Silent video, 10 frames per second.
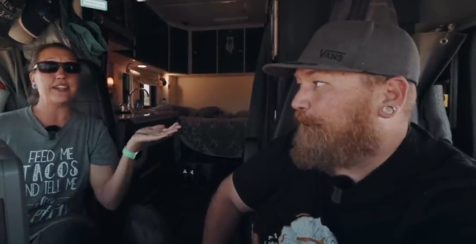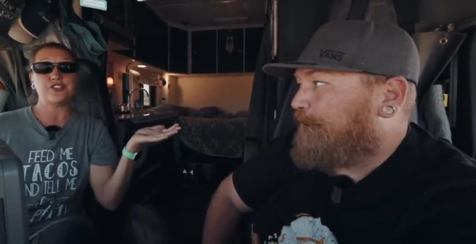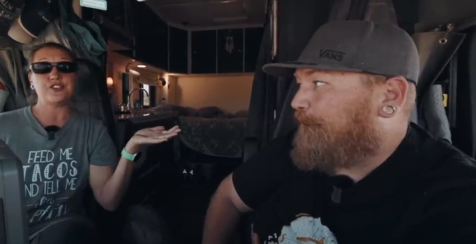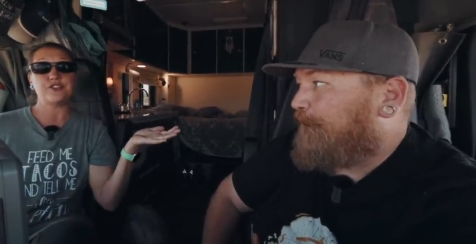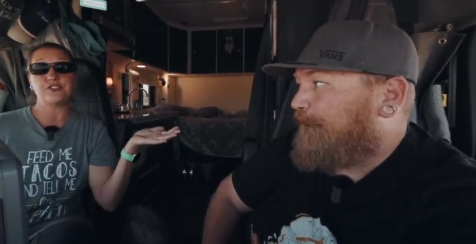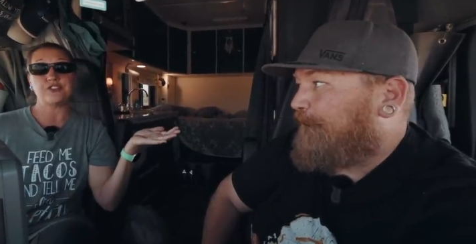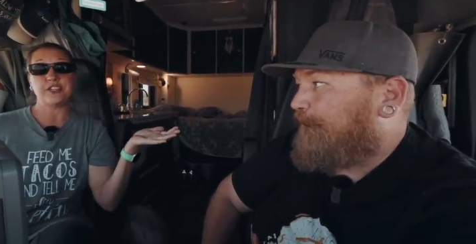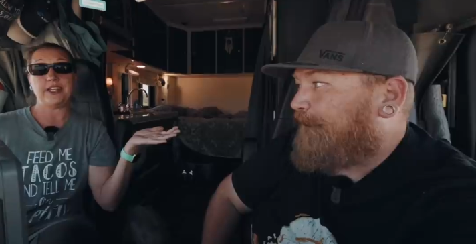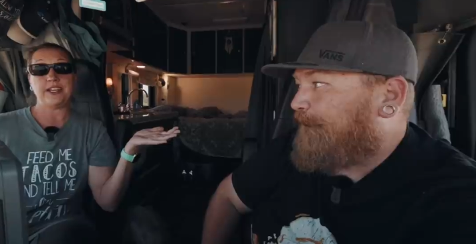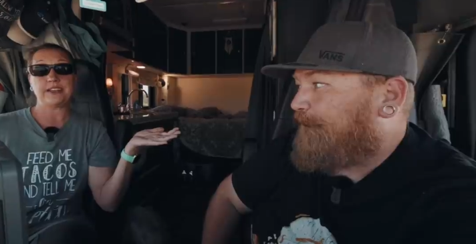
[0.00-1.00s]
Speaker 1: issues
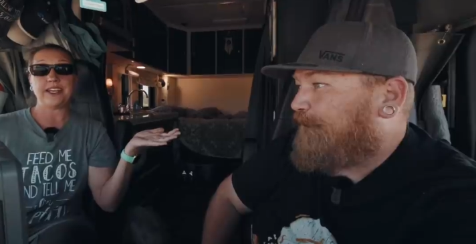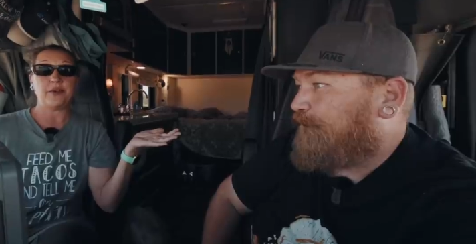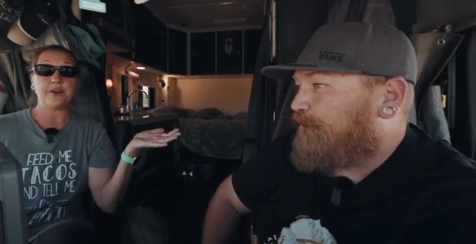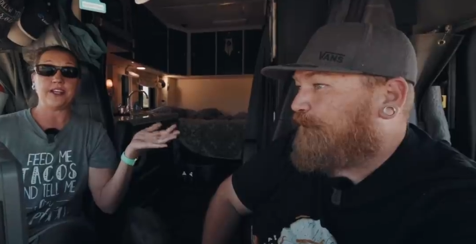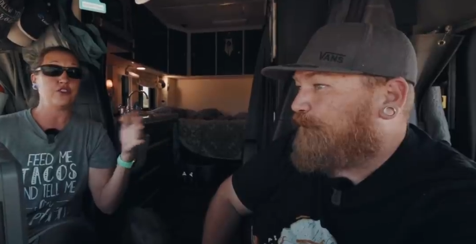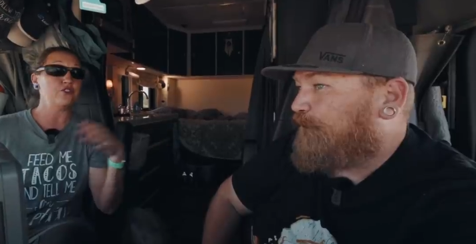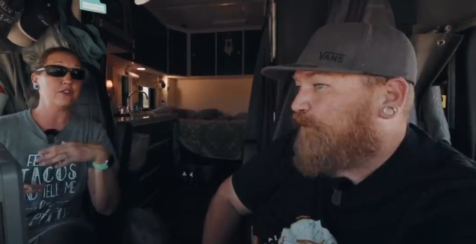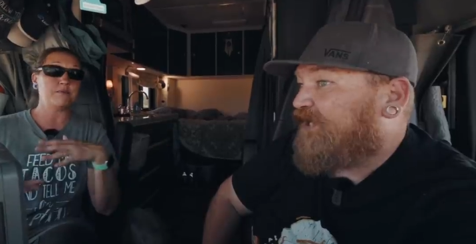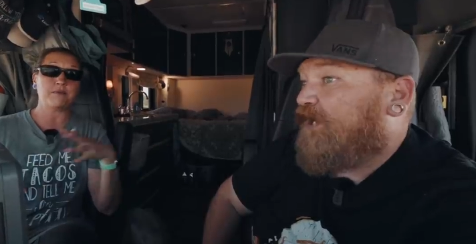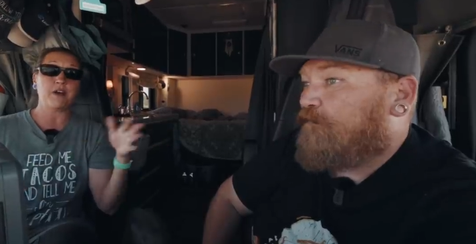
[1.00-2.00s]
usually at KOAs.
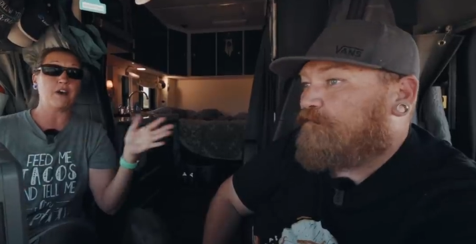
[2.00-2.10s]
Usually we don't.